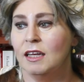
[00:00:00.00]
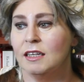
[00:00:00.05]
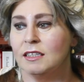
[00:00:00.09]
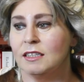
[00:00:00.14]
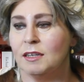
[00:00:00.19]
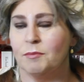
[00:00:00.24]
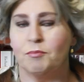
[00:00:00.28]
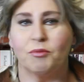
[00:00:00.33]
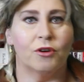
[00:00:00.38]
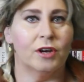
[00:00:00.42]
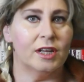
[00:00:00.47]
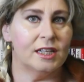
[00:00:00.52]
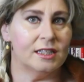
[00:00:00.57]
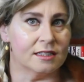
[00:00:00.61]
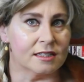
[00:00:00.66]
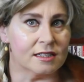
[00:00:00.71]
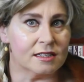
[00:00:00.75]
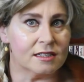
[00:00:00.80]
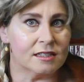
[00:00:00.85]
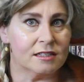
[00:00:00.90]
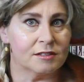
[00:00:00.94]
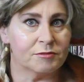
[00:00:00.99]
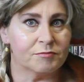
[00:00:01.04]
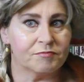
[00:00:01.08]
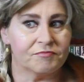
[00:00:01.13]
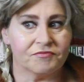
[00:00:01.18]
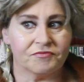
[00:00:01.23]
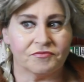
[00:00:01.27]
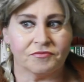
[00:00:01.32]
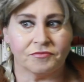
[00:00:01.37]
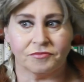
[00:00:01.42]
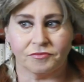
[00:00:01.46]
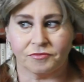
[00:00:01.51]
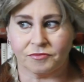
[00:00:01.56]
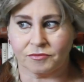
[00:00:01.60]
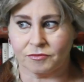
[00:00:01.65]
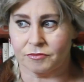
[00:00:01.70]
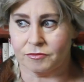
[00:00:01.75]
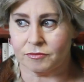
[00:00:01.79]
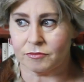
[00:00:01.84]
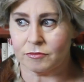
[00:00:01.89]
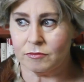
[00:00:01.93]
The prince
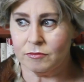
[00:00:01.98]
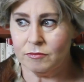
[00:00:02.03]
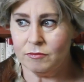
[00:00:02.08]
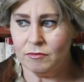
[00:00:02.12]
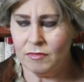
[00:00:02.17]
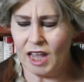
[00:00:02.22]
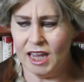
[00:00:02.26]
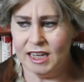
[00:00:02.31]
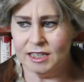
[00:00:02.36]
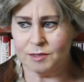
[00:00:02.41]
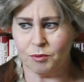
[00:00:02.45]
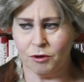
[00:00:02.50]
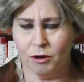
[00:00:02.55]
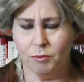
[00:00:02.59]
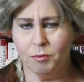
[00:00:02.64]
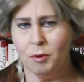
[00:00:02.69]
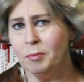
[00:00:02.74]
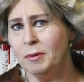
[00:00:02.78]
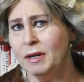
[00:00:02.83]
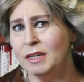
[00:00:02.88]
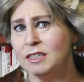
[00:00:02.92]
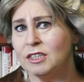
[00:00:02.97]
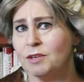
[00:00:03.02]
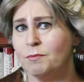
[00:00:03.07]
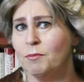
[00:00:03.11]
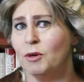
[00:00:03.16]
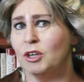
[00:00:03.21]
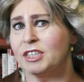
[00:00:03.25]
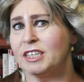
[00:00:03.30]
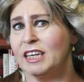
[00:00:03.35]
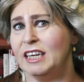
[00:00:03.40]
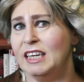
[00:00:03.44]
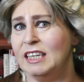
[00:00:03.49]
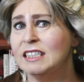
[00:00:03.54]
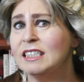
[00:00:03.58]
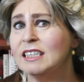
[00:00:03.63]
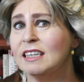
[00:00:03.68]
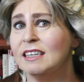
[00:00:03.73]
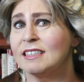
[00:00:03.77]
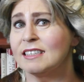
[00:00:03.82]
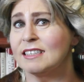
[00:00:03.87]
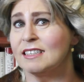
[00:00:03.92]
is probably the most
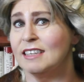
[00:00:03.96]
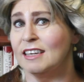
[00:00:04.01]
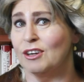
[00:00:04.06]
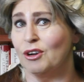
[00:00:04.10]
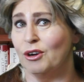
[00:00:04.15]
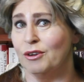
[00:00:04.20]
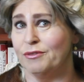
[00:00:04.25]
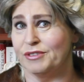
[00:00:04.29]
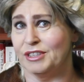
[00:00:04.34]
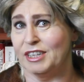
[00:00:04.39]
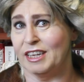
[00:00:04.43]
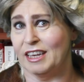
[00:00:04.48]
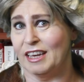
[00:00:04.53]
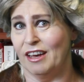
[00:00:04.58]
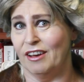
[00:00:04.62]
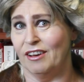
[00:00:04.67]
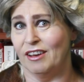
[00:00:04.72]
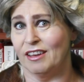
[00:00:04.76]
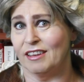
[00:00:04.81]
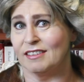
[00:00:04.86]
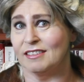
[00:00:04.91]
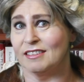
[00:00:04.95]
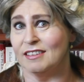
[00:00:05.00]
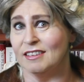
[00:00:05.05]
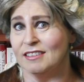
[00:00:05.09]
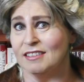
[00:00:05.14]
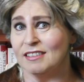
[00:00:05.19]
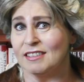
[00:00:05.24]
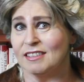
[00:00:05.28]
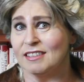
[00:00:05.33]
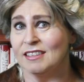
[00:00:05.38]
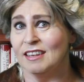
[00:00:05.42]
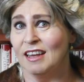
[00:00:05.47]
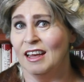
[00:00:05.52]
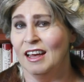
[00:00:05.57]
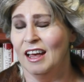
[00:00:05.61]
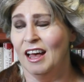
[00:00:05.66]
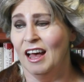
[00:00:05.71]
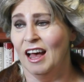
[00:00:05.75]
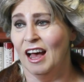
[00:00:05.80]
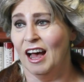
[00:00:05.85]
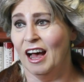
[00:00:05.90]
interesting of the characters.
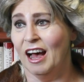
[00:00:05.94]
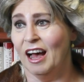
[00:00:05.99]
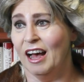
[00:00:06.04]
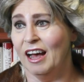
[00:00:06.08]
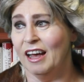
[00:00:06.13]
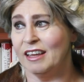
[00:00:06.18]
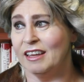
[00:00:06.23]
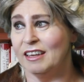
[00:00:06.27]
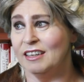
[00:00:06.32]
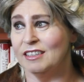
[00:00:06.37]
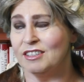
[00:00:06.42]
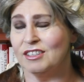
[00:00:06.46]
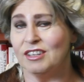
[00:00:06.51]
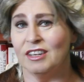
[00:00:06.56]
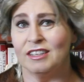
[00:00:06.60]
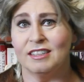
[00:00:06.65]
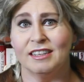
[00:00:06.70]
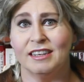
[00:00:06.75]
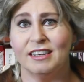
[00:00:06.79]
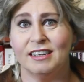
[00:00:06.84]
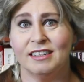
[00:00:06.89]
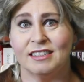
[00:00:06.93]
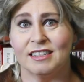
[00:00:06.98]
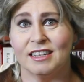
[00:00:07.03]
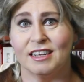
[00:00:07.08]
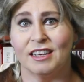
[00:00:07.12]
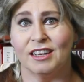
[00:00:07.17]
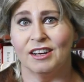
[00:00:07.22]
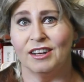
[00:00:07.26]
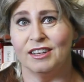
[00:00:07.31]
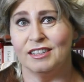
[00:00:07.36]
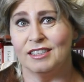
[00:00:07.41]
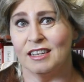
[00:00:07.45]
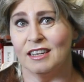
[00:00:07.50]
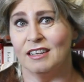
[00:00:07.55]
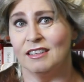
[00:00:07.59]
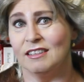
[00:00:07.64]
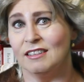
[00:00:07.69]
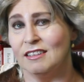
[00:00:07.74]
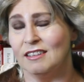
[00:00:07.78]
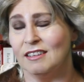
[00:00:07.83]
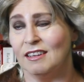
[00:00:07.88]
He is certainly the
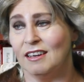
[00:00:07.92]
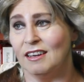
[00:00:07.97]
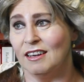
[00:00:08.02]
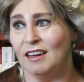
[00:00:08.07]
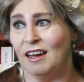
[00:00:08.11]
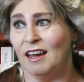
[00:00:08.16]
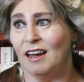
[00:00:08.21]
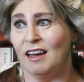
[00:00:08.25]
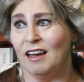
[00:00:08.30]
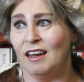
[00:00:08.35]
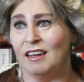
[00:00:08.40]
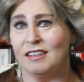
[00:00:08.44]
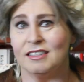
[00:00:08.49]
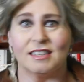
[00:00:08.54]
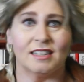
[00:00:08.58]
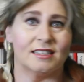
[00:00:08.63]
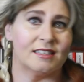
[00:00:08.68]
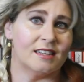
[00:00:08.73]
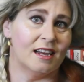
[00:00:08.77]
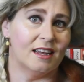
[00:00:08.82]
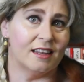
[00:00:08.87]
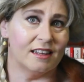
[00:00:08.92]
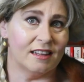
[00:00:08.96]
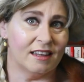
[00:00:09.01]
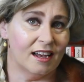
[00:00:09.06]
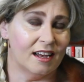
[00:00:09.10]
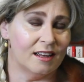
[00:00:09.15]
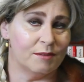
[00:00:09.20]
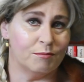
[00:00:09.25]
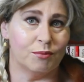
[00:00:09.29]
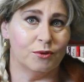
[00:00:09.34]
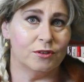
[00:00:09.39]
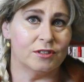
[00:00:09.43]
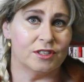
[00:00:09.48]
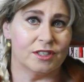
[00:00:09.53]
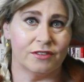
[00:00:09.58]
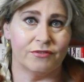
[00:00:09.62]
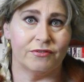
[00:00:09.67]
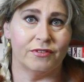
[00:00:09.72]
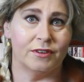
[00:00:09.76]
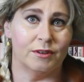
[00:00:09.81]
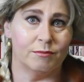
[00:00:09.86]
reason that I bought
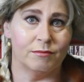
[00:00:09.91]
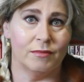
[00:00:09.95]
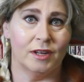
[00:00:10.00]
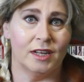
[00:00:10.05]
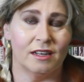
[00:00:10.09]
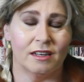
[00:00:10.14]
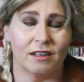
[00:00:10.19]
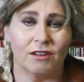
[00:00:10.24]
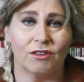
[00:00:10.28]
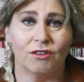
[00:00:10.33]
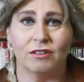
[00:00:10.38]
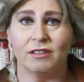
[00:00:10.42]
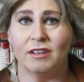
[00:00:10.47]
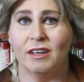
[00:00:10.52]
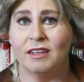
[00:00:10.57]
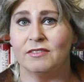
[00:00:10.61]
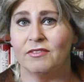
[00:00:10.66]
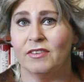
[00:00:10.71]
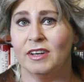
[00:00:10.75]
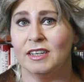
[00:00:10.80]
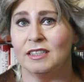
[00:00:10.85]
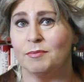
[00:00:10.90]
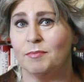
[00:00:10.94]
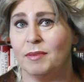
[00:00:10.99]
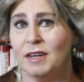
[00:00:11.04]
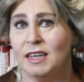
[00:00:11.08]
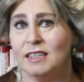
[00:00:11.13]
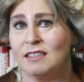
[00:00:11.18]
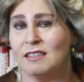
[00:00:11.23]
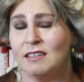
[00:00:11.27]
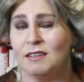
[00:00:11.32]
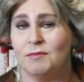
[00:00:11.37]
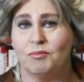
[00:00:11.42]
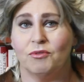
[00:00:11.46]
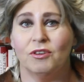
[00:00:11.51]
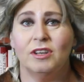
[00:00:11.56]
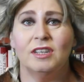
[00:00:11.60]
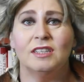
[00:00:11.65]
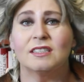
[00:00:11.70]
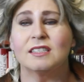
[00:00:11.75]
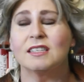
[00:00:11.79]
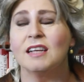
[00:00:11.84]
the film. Conrad Veidt plays the
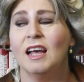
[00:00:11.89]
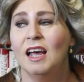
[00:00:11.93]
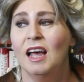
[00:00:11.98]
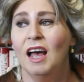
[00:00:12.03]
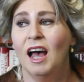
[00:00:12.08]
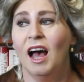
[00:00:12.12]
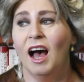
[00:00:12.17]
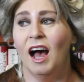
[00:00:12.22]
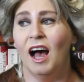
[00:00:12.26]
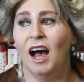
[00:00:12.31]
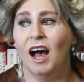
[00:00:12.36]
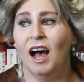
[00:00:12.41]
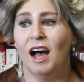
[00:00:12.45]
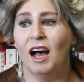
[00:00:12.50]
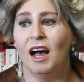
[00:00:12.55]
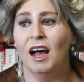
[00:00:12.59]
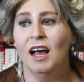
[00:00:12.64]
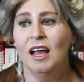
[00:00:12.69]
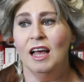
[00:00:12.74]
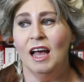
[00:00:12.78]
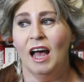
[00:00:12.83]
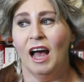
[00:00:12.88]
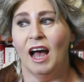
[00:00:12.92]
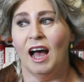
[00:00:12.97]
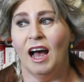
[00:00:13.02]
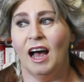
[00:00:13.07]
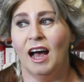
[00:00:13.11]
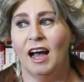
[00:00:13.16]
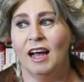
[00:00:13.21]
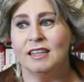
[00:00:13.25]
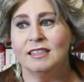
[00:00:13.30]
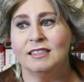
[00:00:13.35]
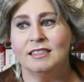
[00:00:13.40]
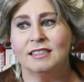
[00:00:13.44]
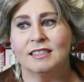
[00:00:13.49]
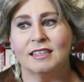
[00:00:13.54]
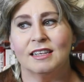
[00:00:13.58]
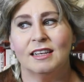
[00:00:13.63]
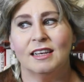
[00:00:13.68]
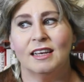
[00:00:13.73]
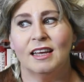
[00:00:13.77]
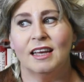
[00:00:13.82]
prince, and